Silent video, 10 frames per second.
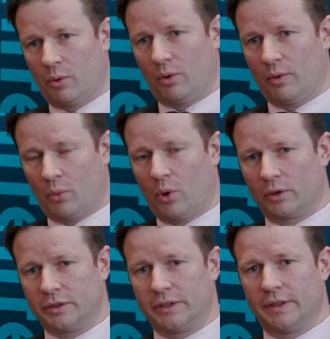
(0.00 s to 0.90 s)

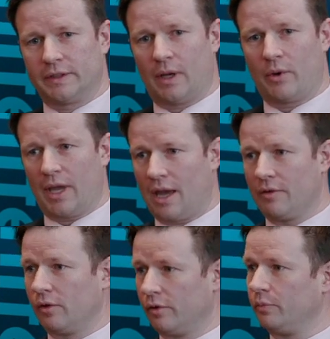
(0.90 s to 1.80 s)
important is that we
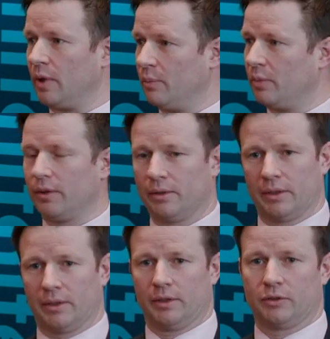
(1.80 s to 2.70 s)
have enough people.
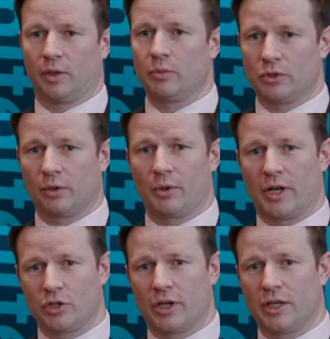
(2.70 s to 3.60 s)
So I've been talking about
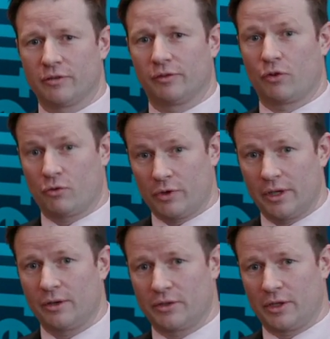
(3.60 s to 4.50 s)
education for 3
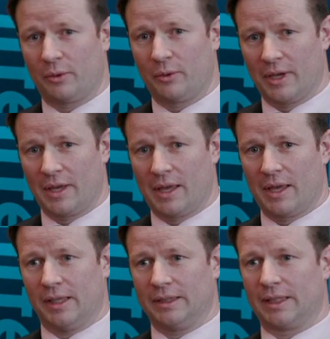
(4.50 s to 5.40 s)
years now,
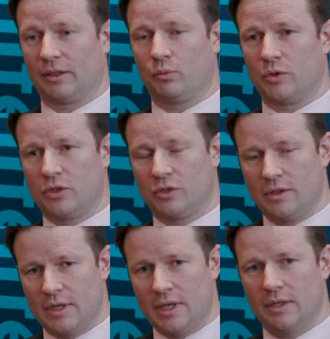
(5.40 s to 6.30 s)
is that we
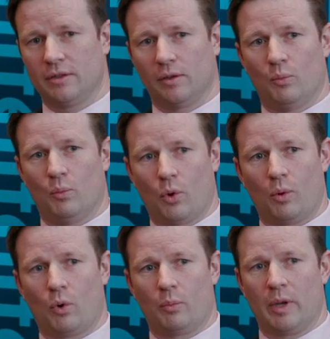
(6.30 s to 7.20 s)
need more
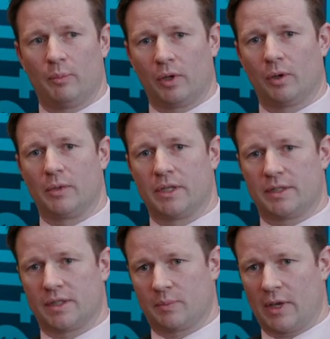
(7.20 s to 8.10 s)
and more people coming into
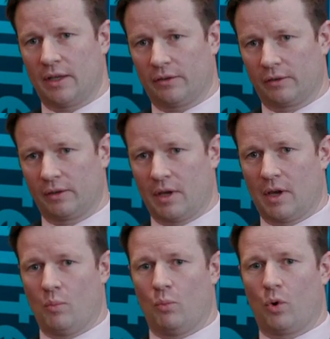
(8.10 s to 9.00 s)
the space,
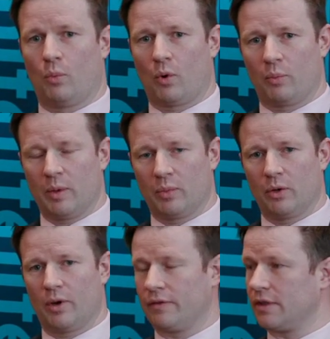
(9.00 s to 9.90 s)
more and more people
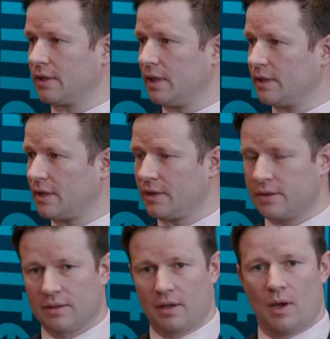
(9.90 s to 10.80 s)
who have the skill
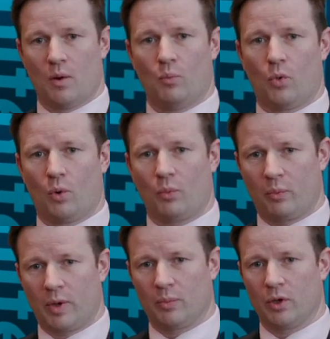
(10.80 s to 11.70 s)
sets, more and more
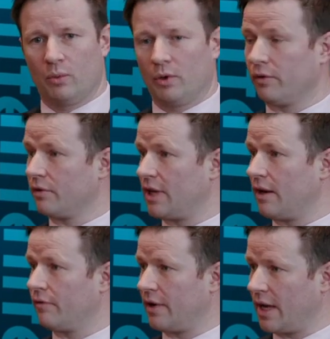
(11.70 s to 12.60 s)
people who
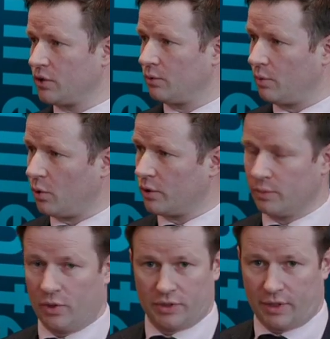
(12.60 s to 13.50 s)
understand financial reporting,
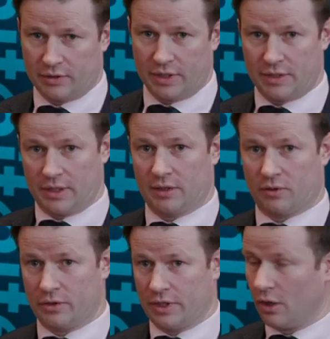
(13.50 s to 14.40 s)
because obviously
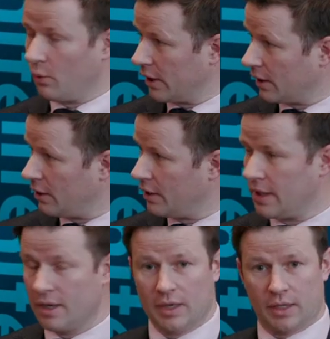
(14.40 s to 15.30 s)
CSRD quite
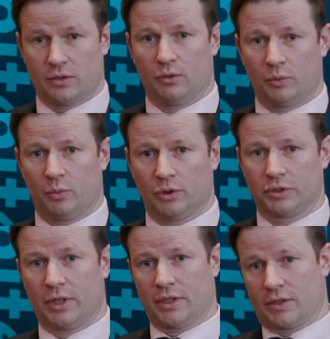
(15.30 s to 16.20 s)
clearly is going to
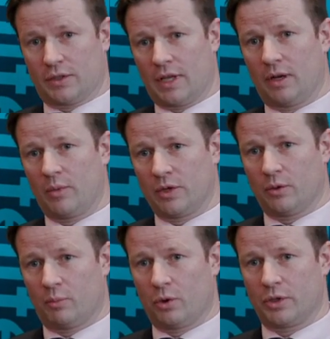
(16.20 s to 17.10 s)
put sustainability
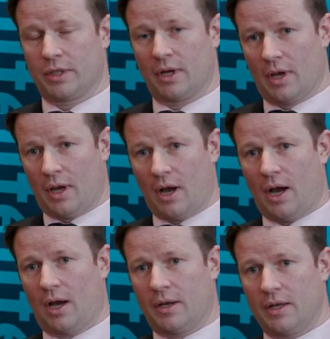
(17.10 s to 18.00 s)
reporting
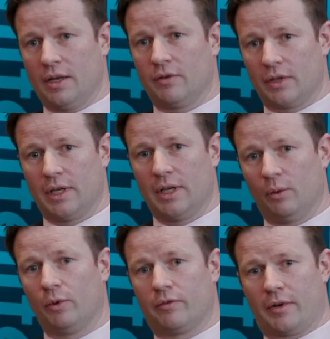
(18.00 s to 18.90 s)
on an even keel
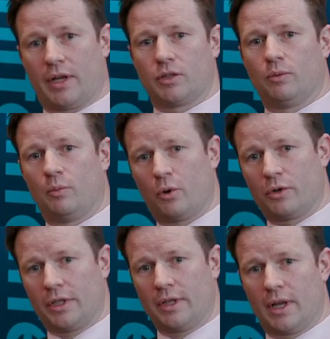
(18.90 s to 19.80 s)
with financial
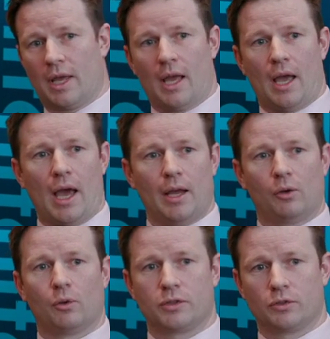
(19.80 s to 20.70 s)
reporting. And of
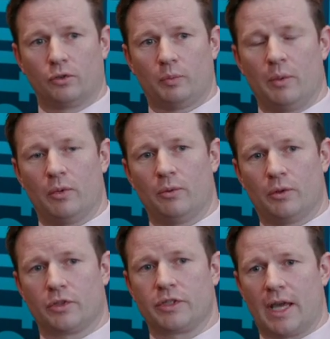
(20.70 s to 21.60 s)
course, those people who
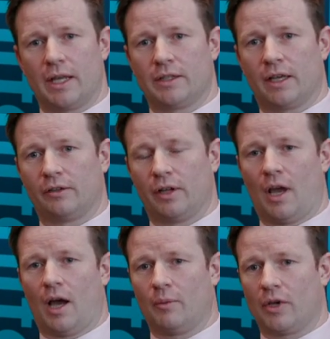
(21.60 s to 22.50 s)
understand that
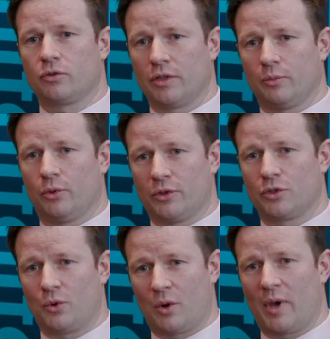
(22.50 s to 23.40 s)
I'm not trying to put a
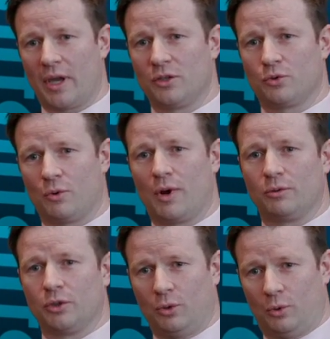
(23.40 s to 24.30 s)
square peg into a
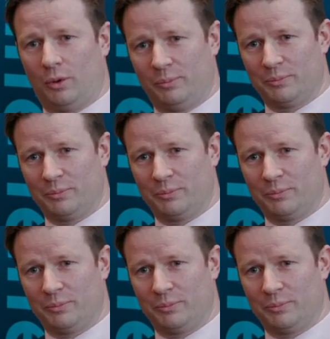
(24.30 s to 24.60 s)
round hole.